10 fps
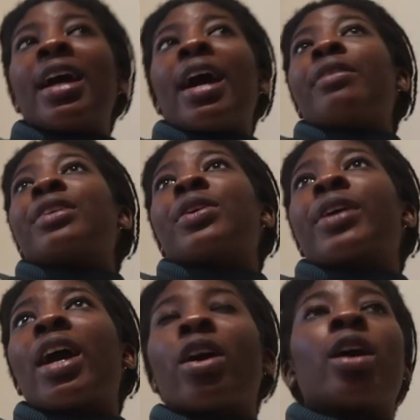I really don't
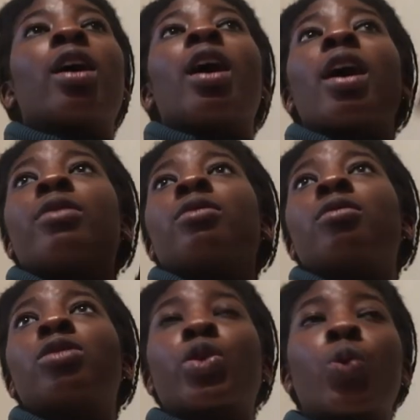care
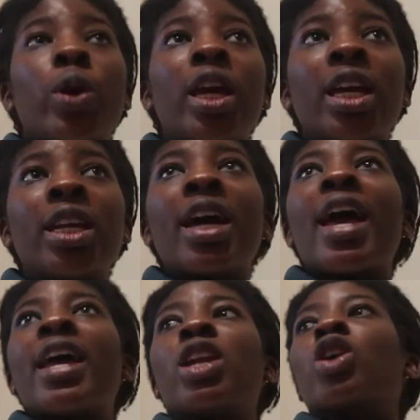the queen
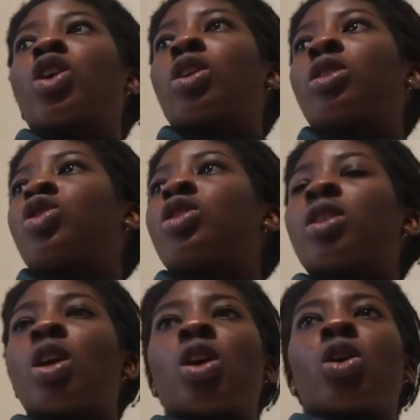and just
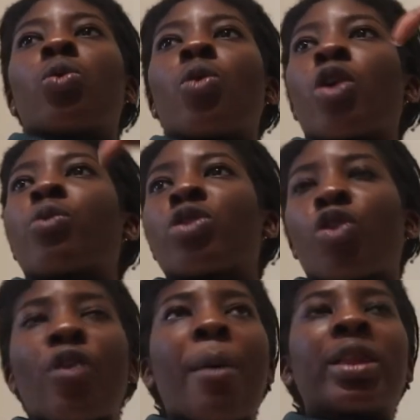her with
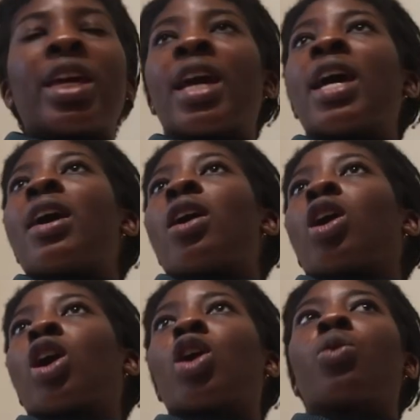her family,
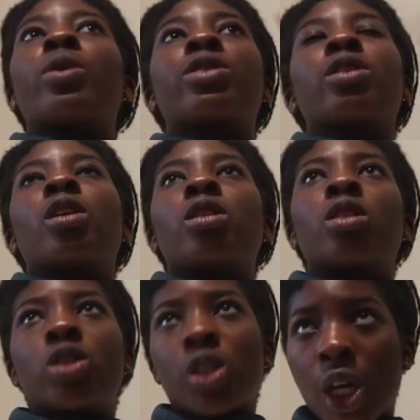her with
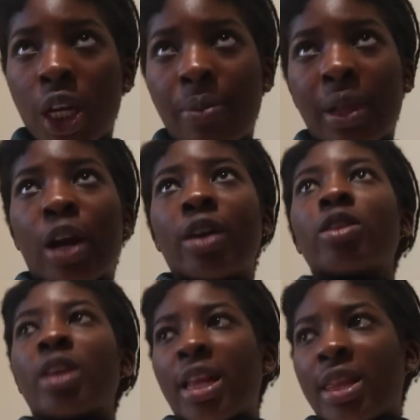Tony Blair at,
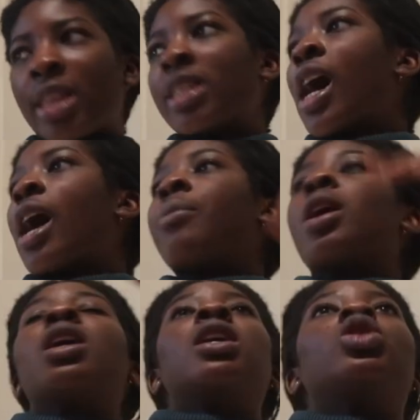the, at that time,
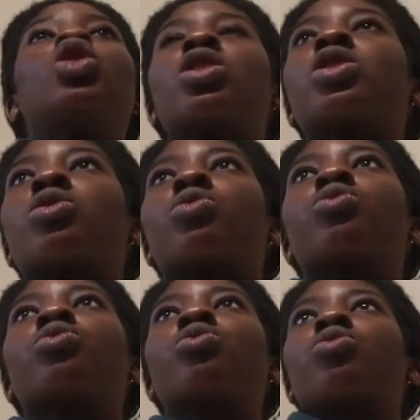just
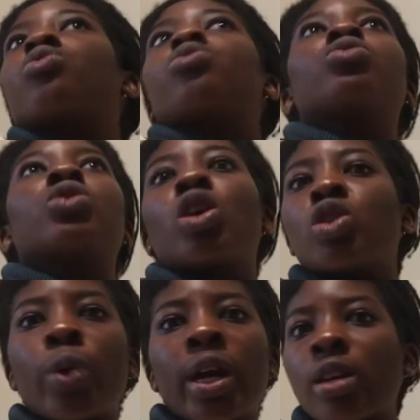her
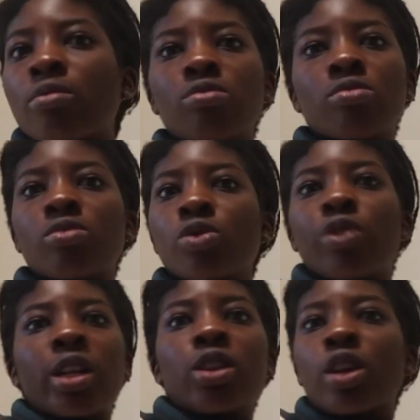doing
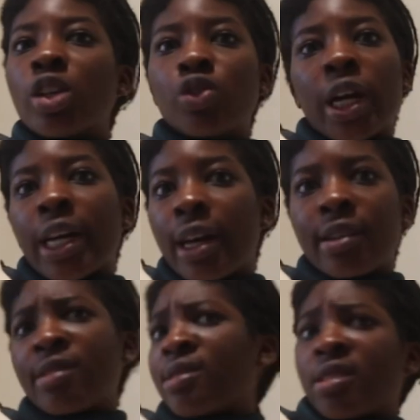running the country, I
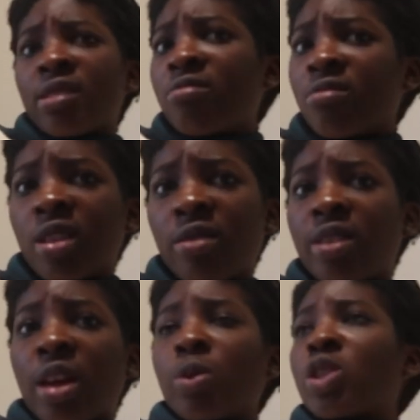guess. is
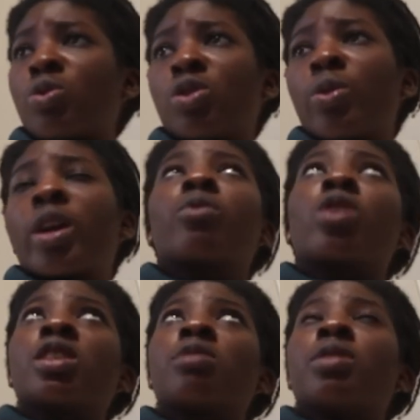that what she was doing,
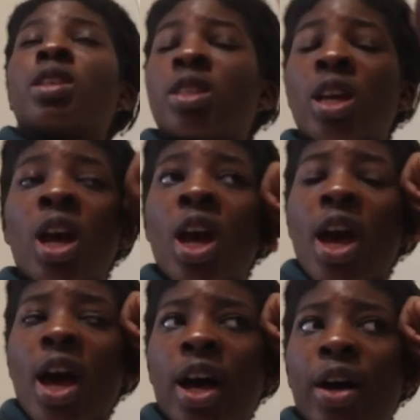rest in peace.
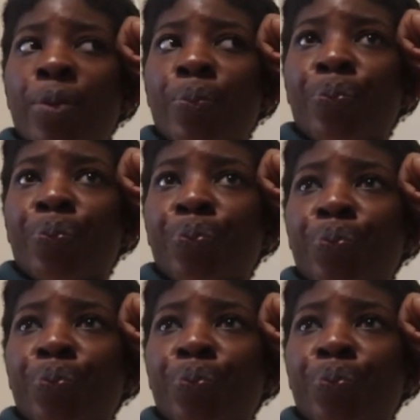Um,